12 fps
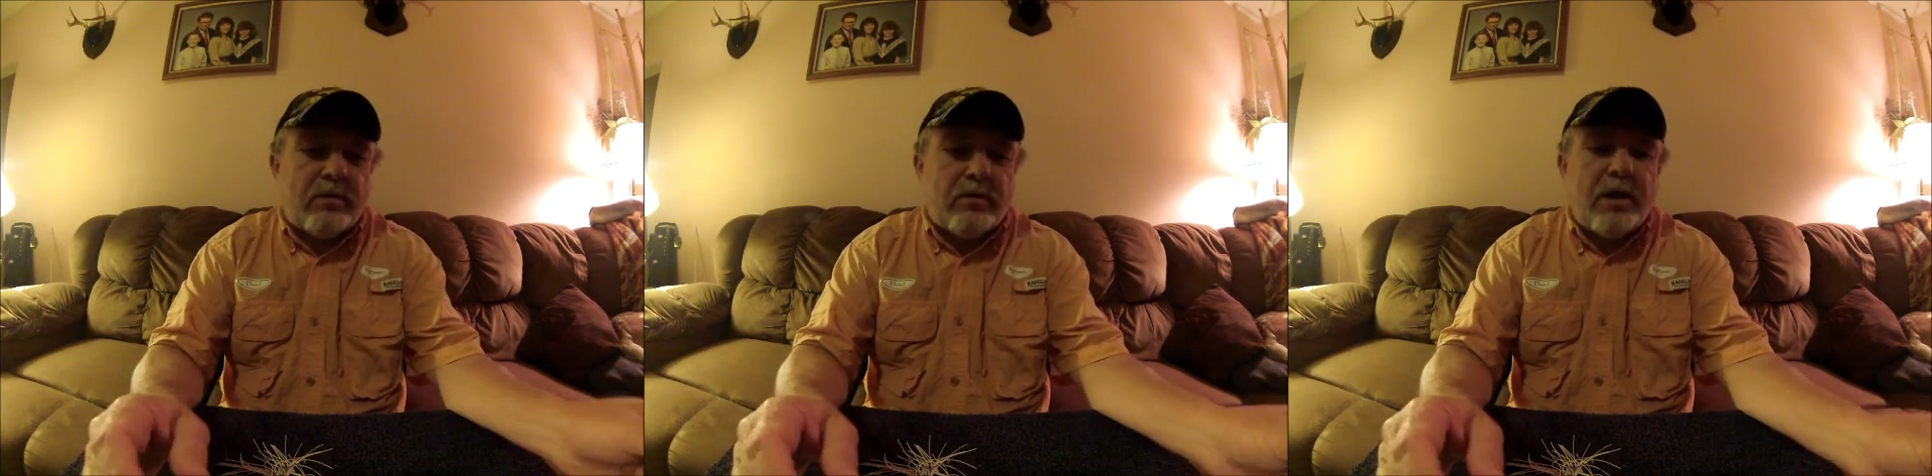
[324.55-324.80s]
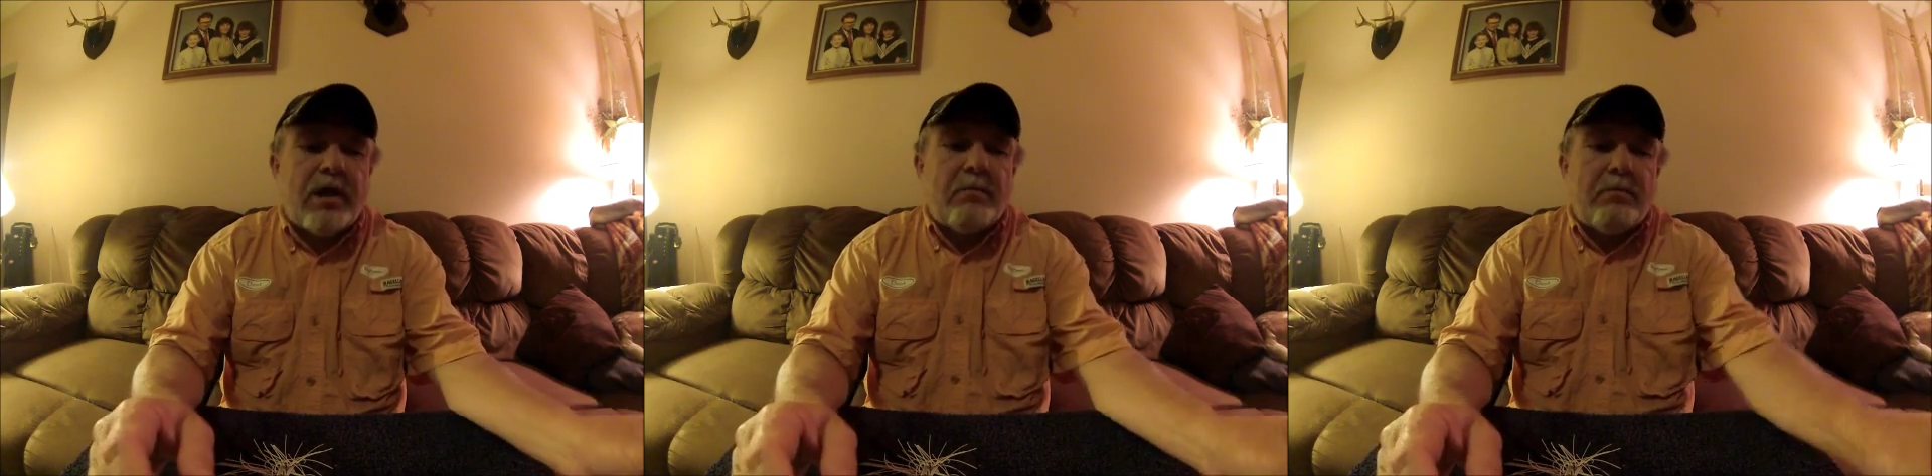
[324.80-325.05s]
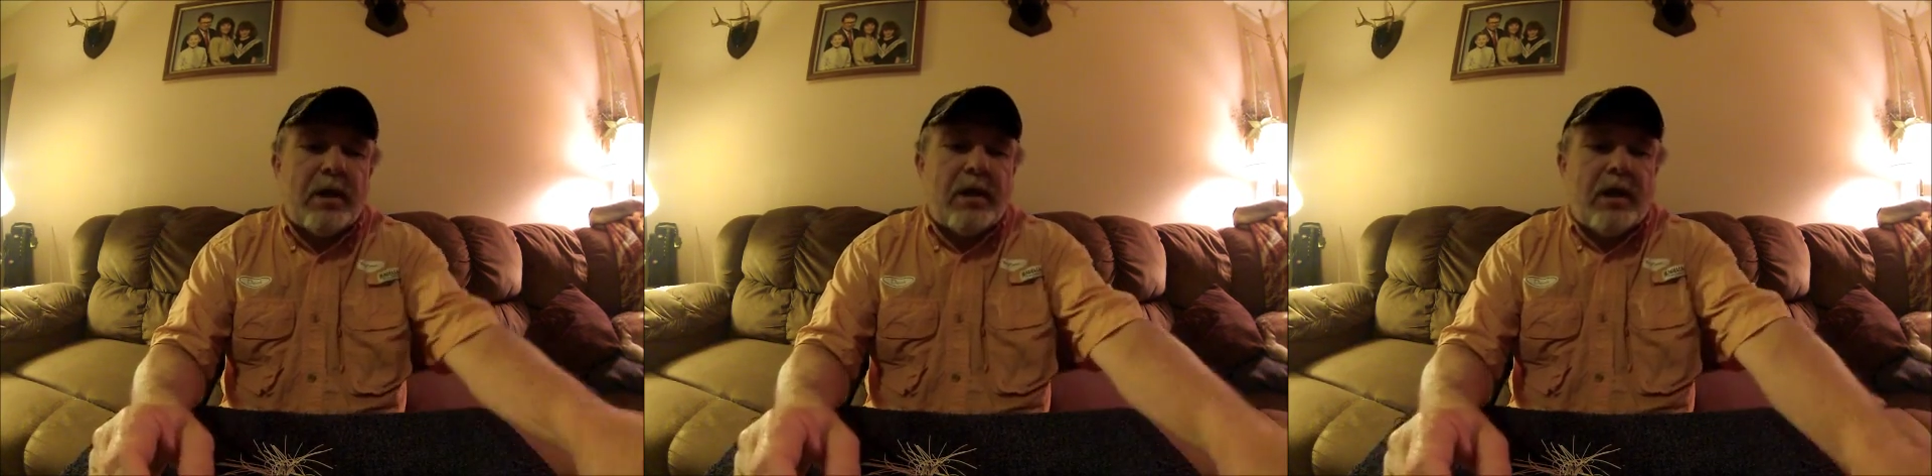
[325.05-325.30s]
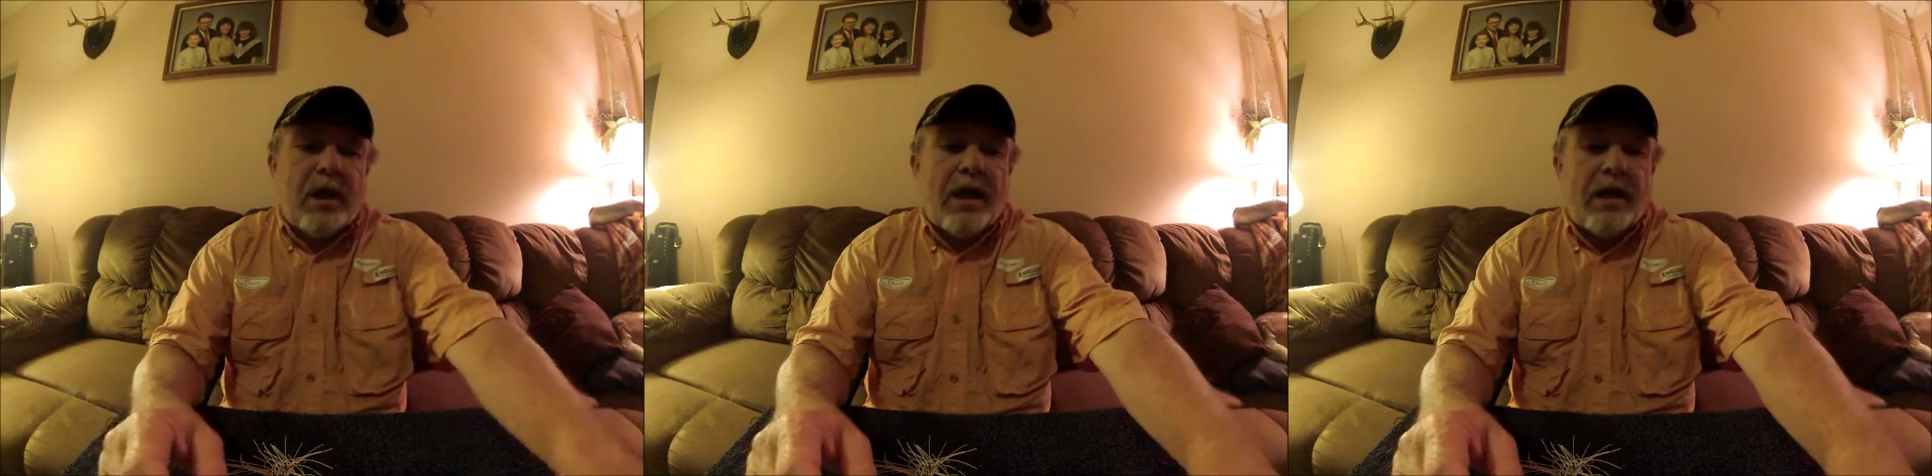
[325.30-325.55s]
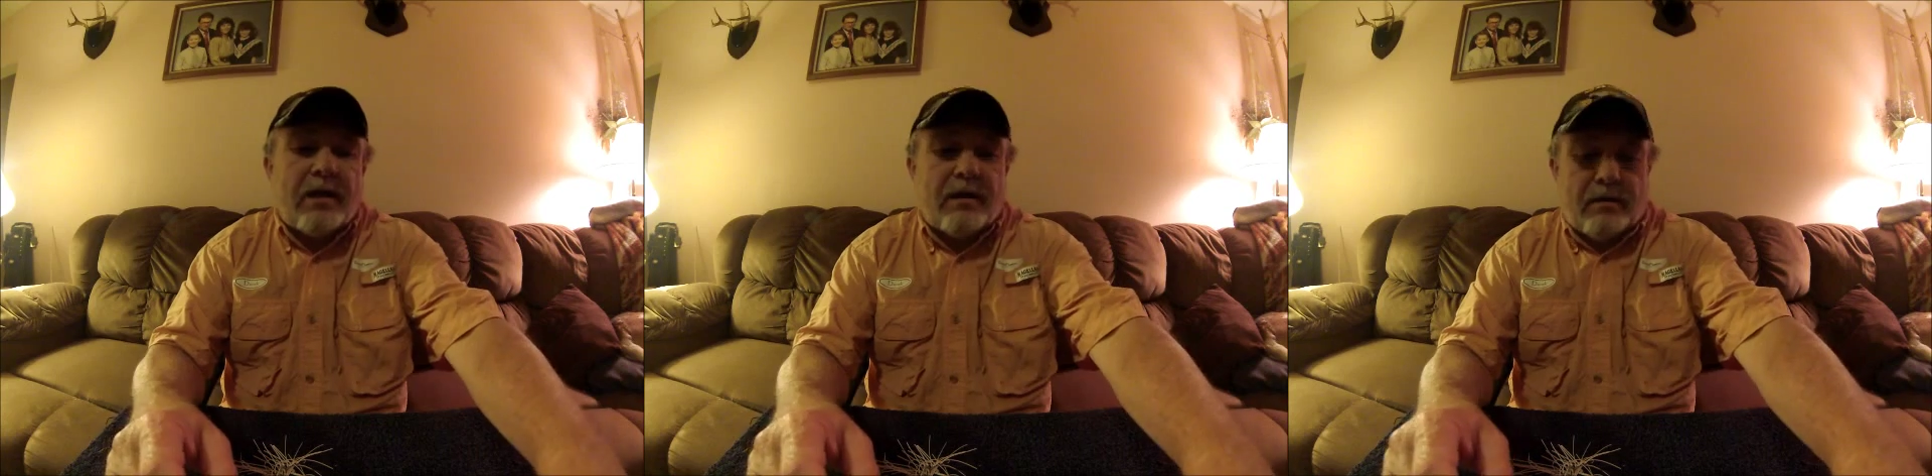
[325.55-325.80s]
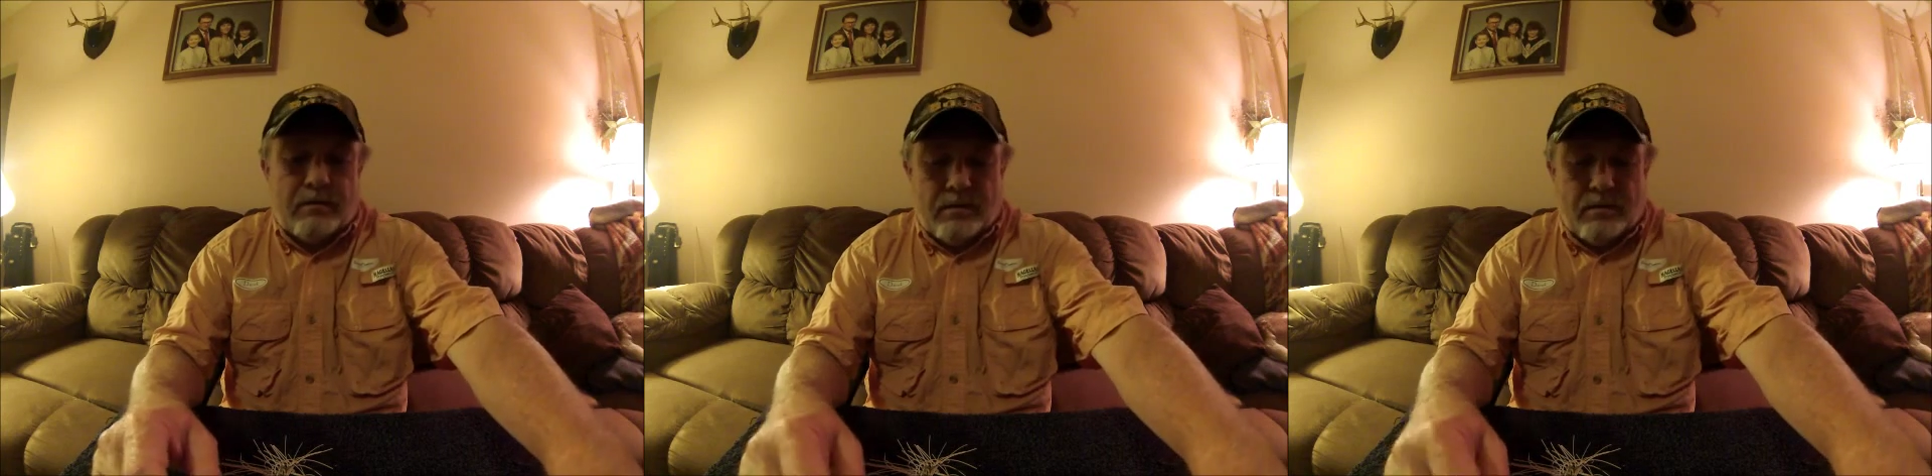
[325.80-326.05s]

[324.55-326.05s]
the complete lake.